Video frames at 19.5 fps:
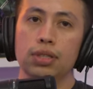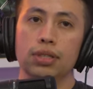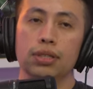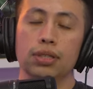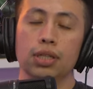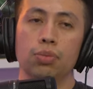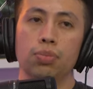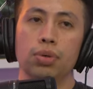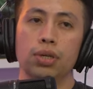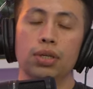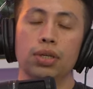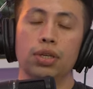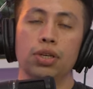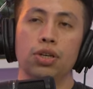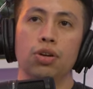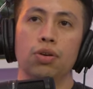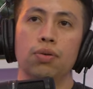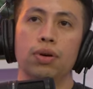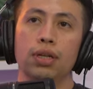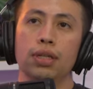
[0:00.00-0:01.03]
He's going to be
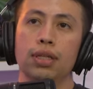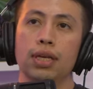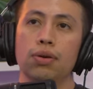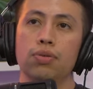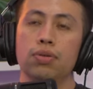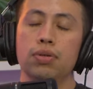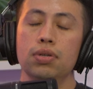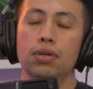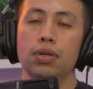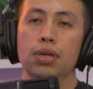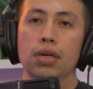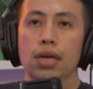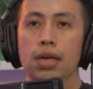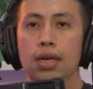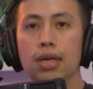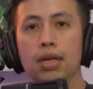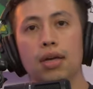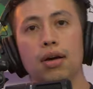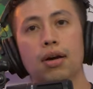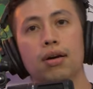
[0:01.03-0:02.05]
curating that one
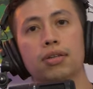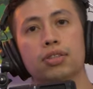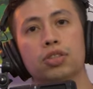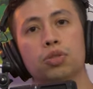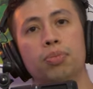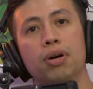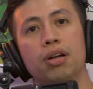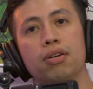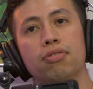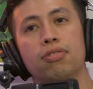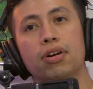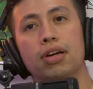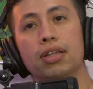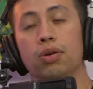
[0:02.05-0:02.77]
on Spotify.